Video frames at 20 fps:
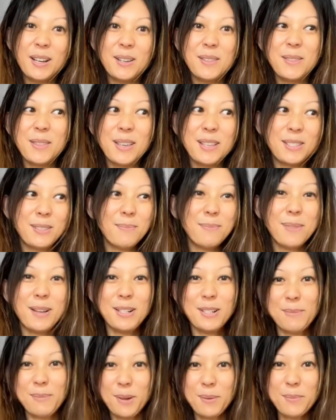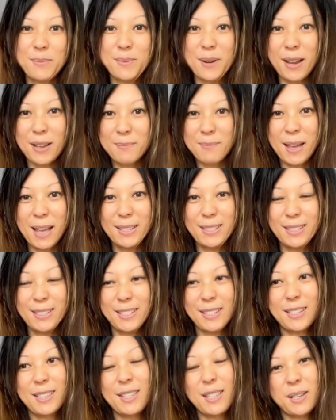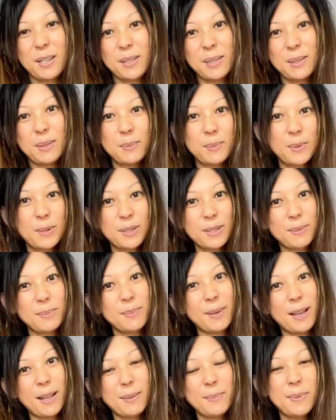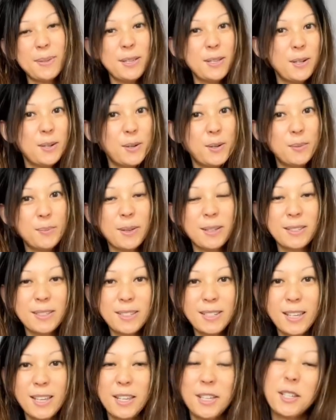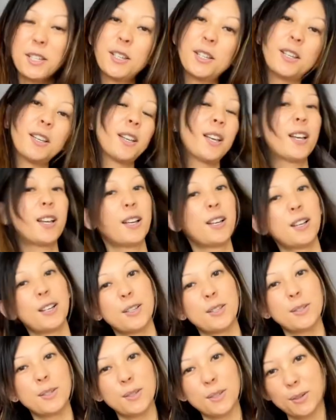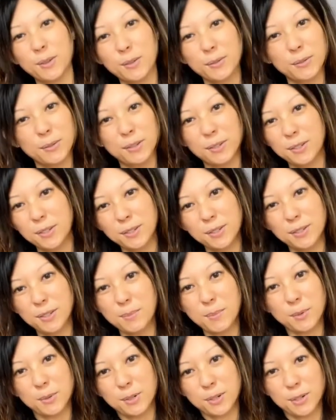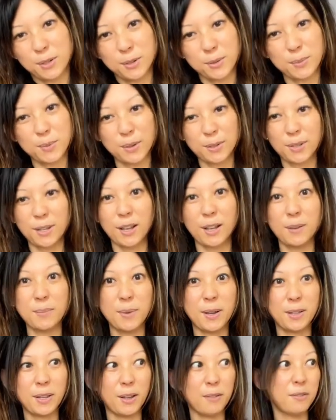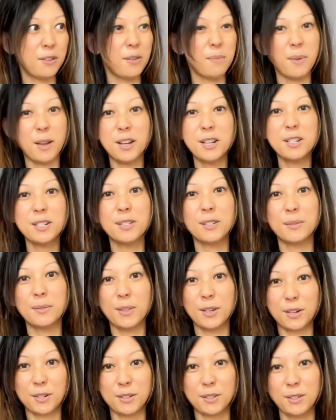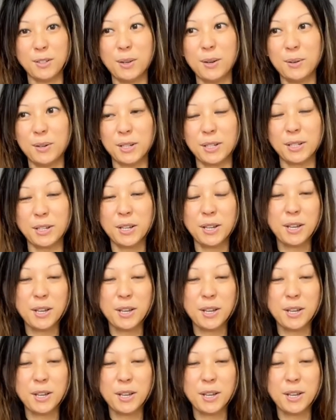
That's much more pragmatic than what might be romantic, soft, emotional, what I might have imagined of their story.